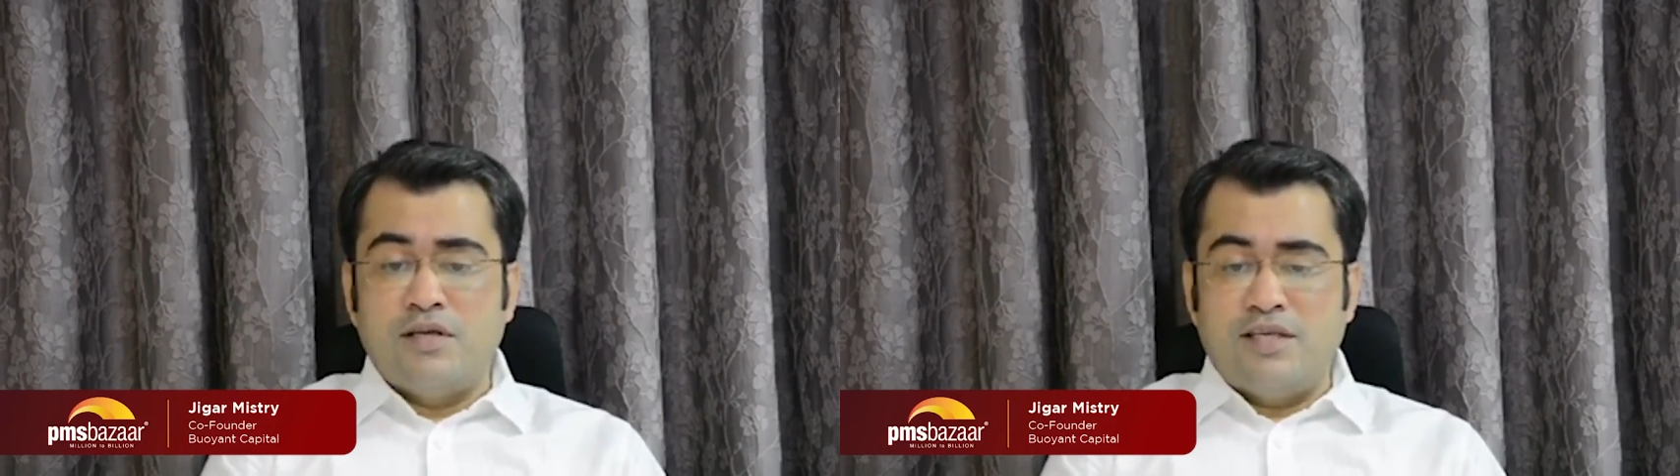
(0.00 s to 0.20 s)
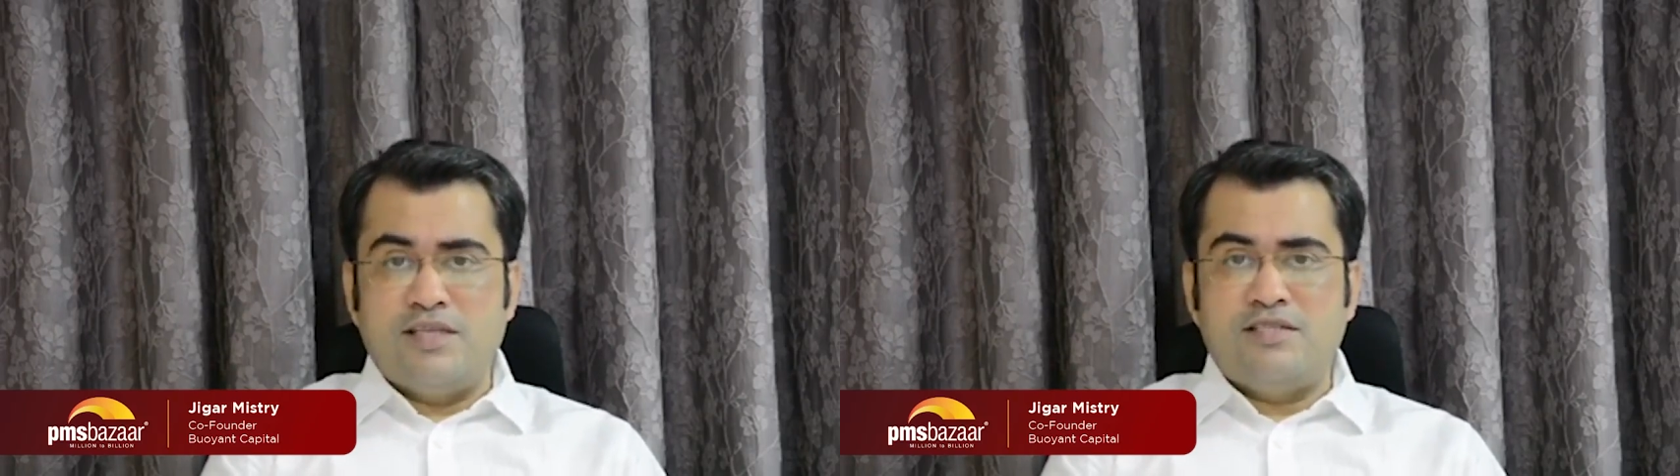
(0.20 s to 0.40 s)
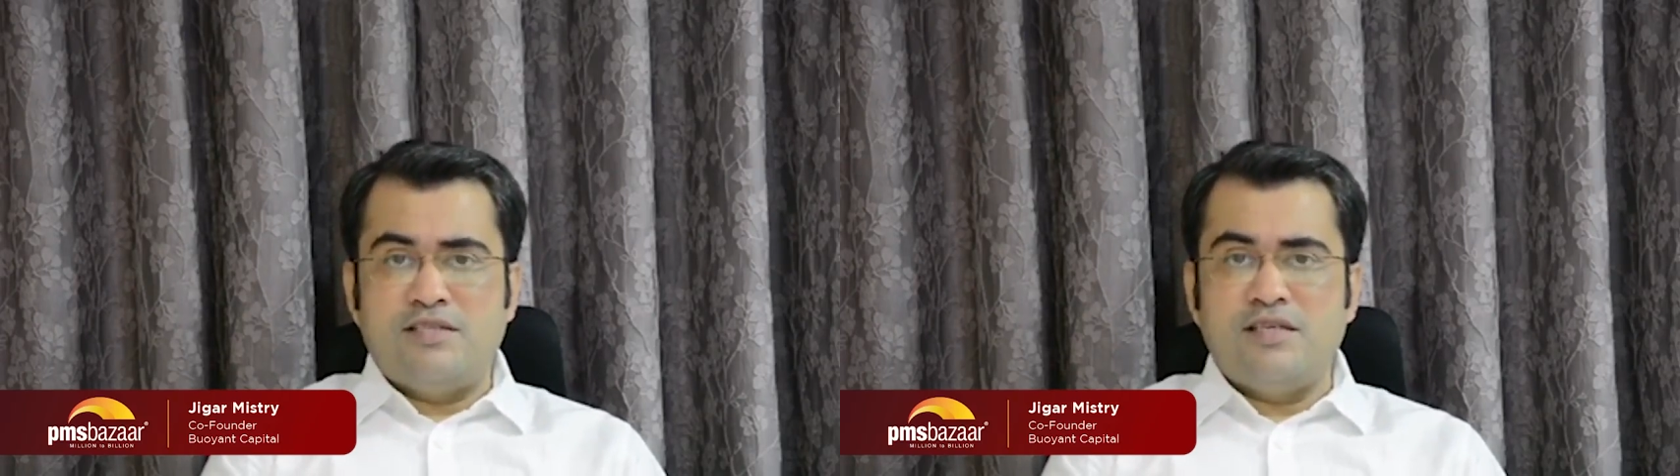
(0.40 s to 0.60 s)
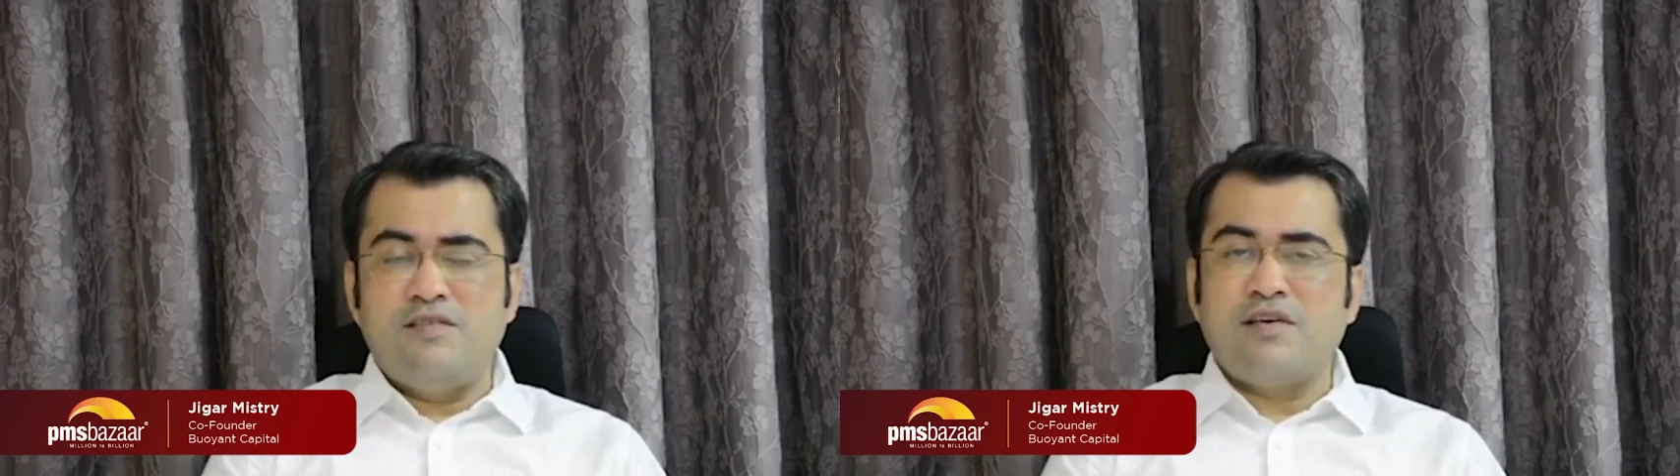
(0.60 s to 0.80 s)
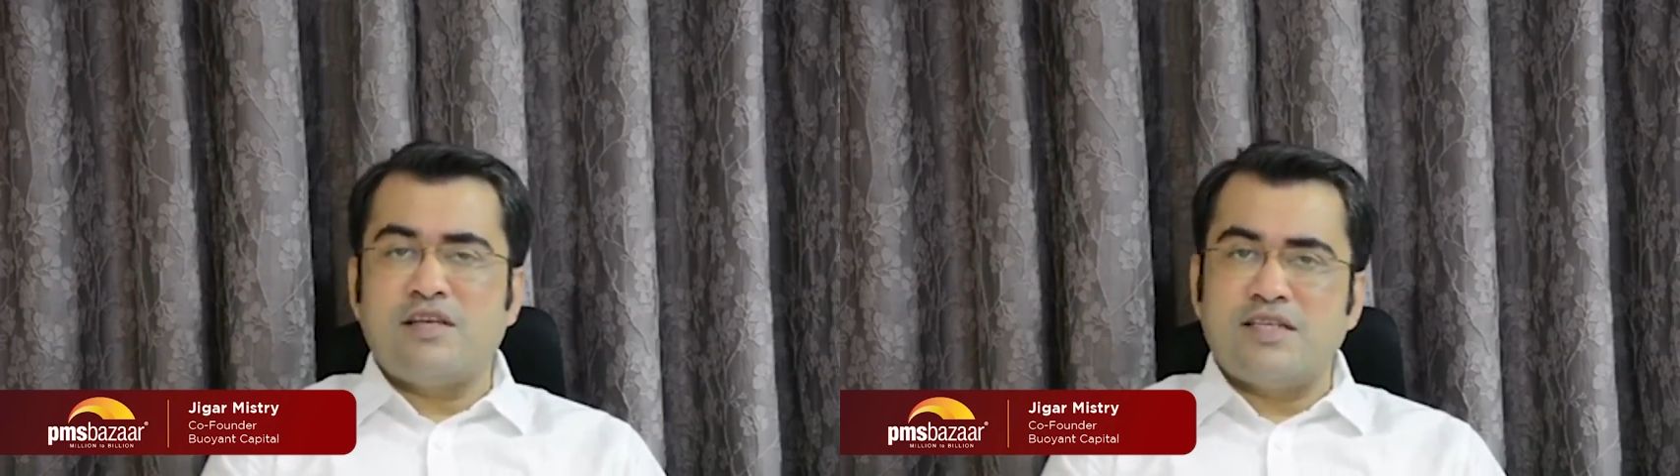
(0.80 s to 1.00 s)
Yes, the
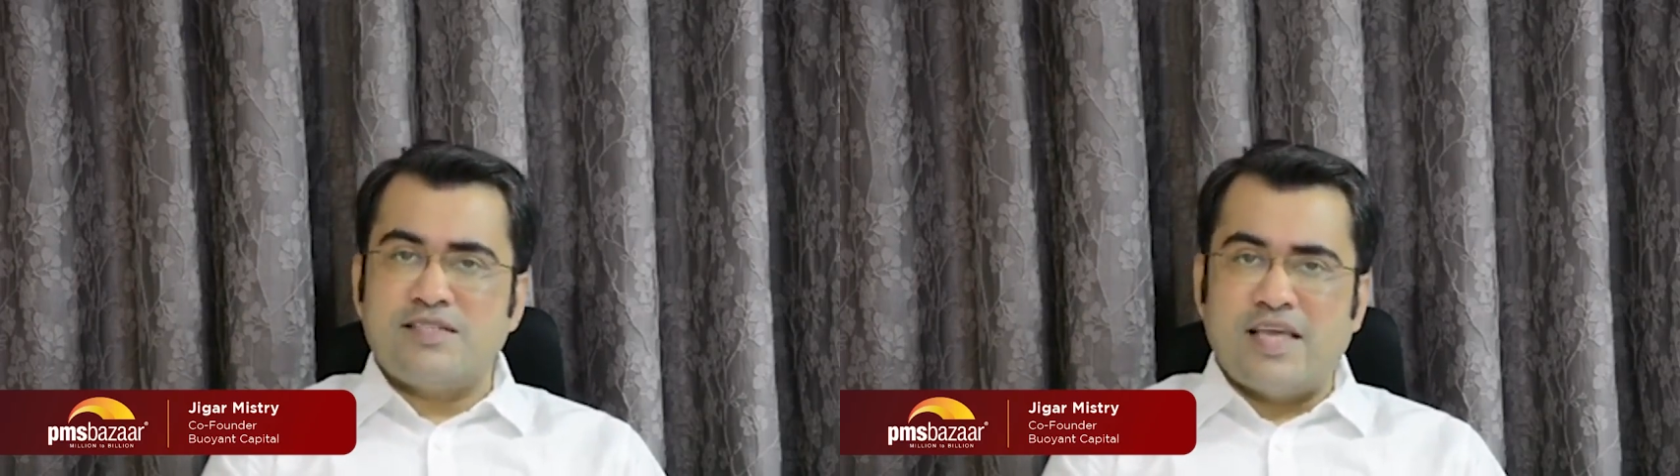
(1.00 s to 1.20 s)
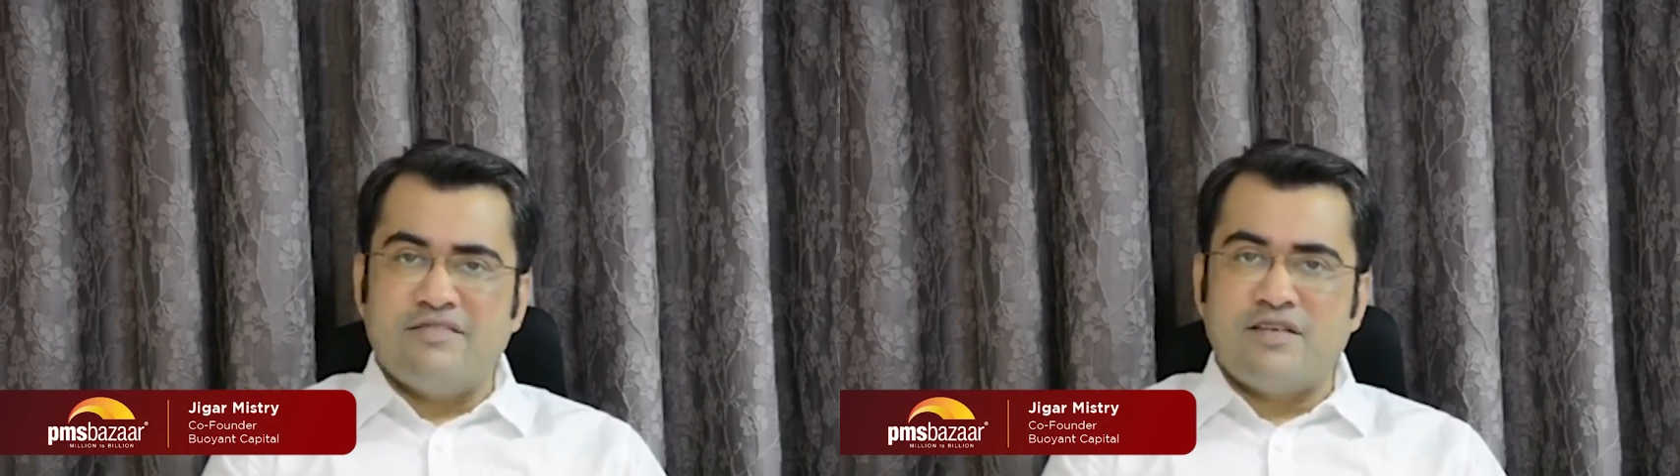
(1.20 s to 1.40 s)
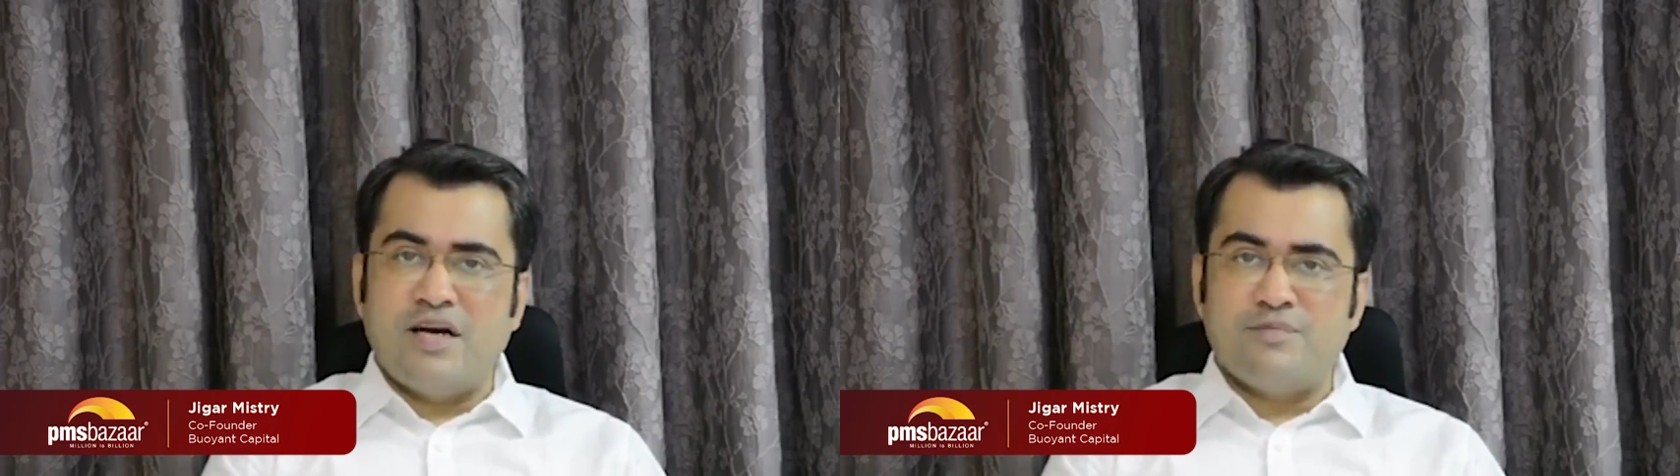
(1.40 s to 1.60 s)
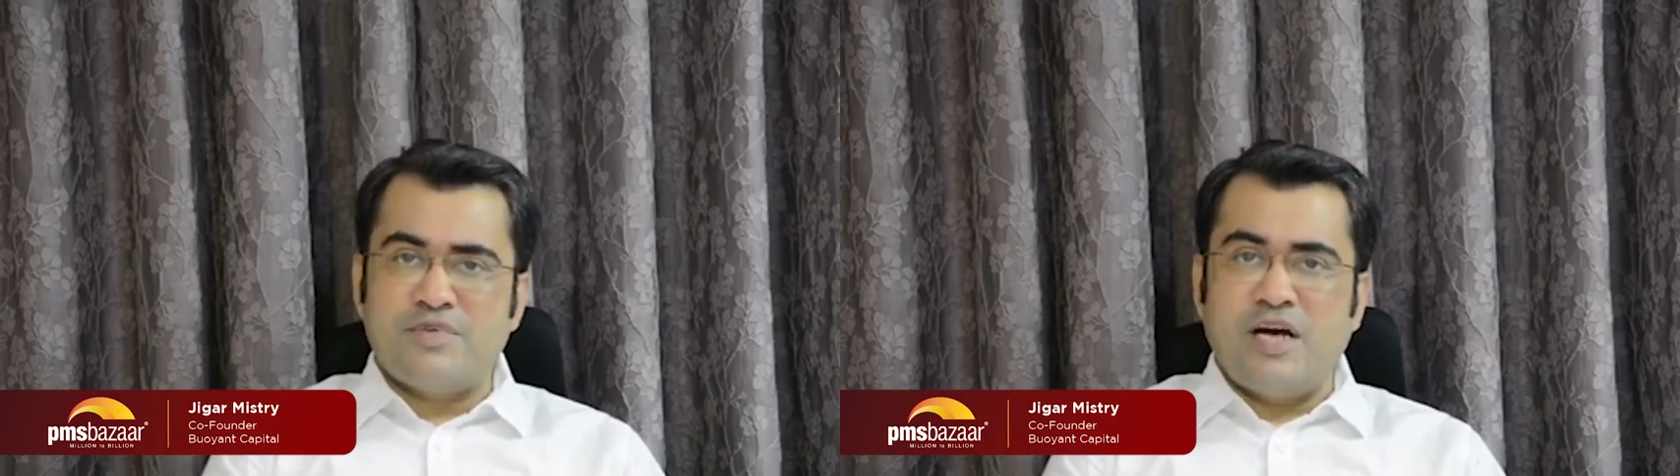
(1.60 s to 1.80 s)
saving rates have come